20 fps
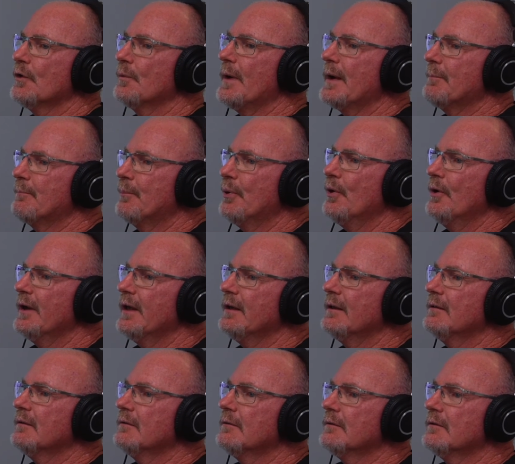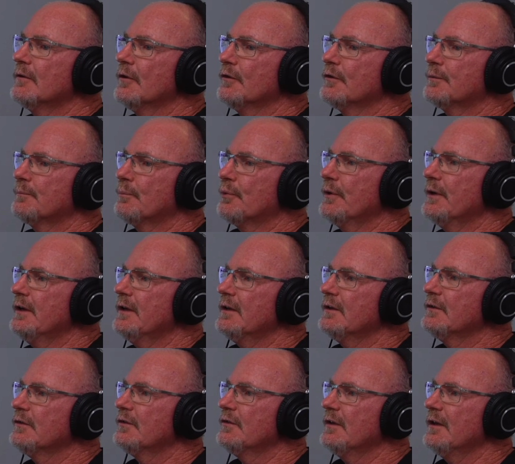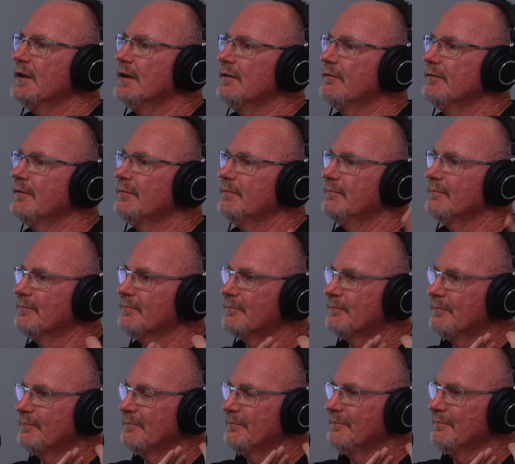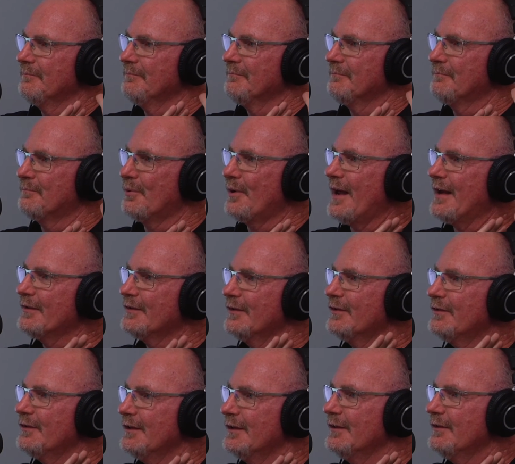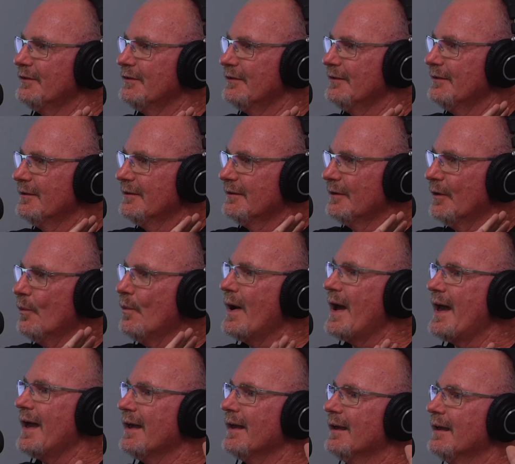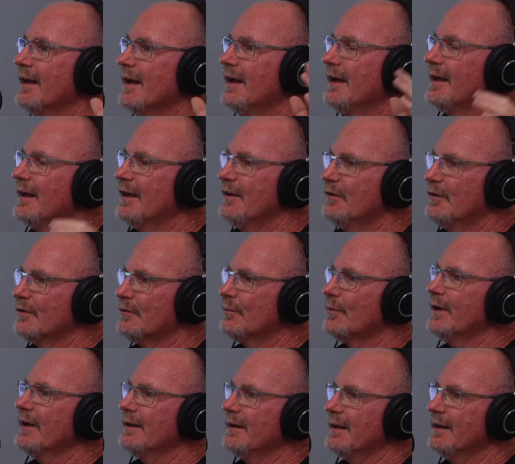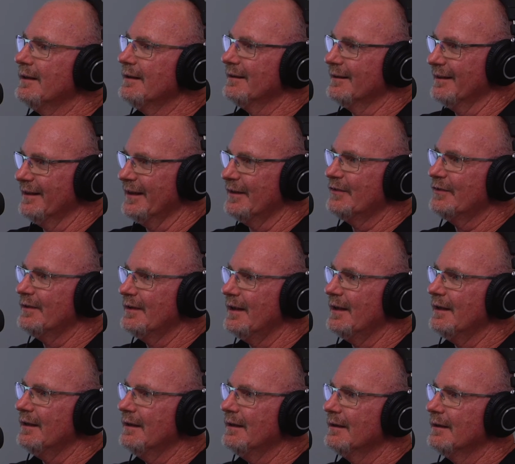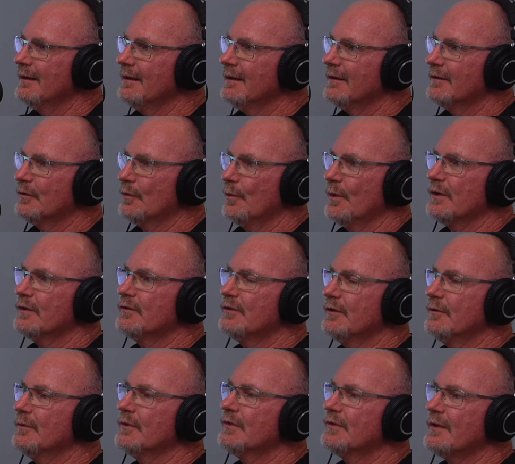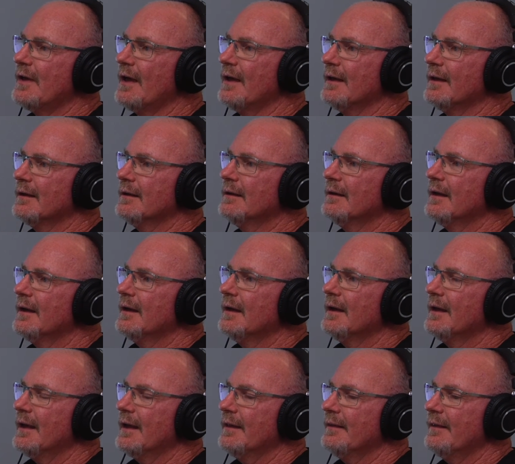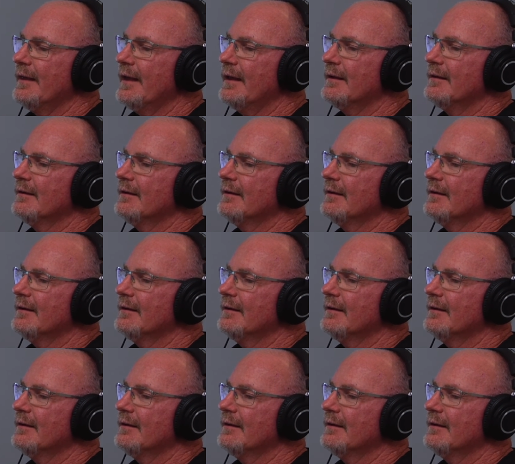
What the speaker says: So by putting those preconceived processes away and just really listening to what she was saying, and